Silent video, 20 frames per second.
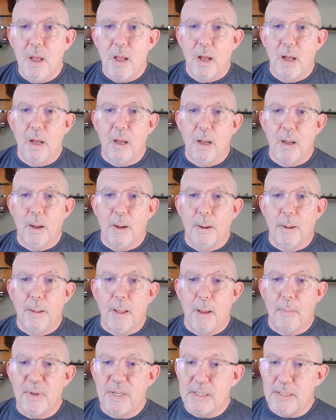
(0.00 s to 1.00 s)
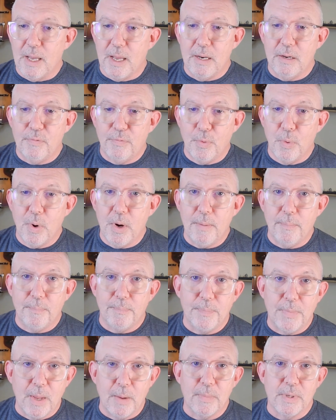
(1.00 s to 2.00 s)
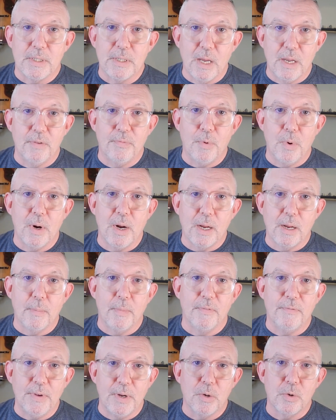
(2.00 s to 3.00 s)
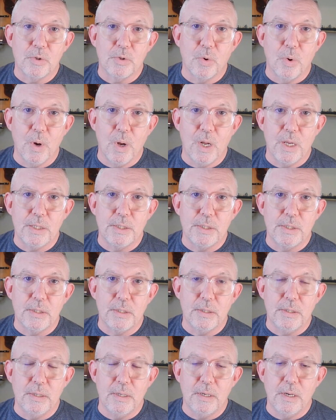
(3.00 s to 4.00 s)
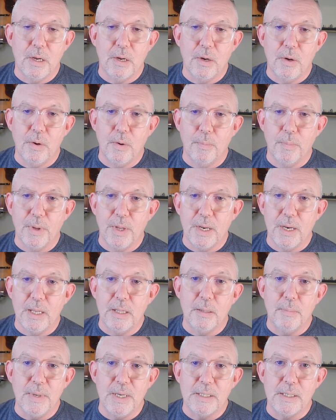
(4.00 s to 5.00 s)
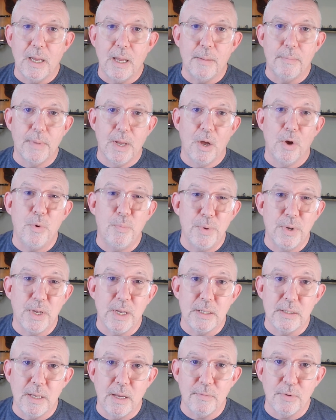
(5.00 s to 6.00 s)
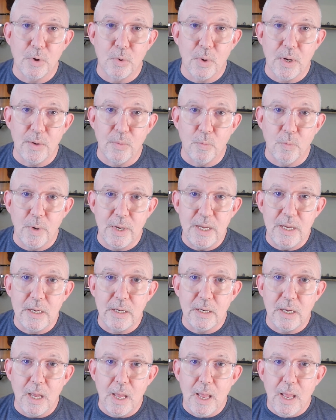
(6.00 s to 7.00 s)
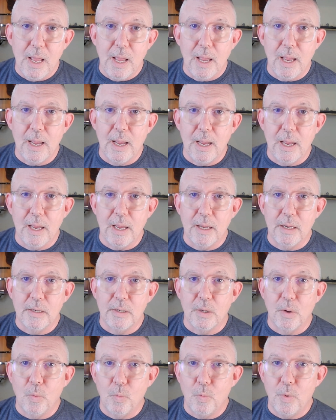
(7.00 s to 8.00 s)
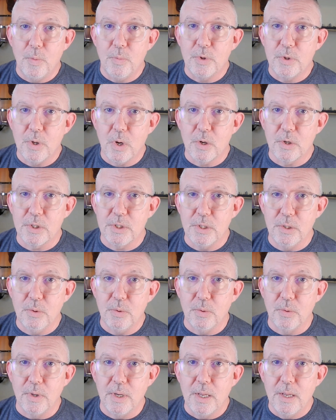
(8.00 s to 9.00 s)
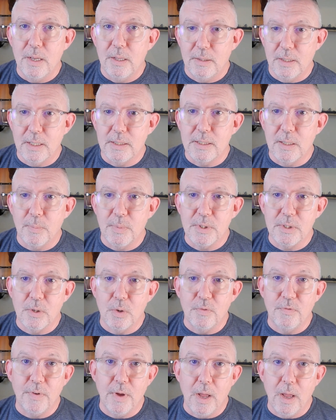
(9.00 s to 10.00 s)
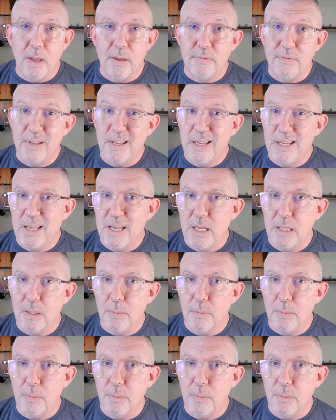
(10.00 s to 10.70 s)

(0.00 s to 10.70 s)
I'm excited for it. I got my fingers crossed, but in the meantime, I hope you guys have a great week, and we will talk soon. That's episode 5 in the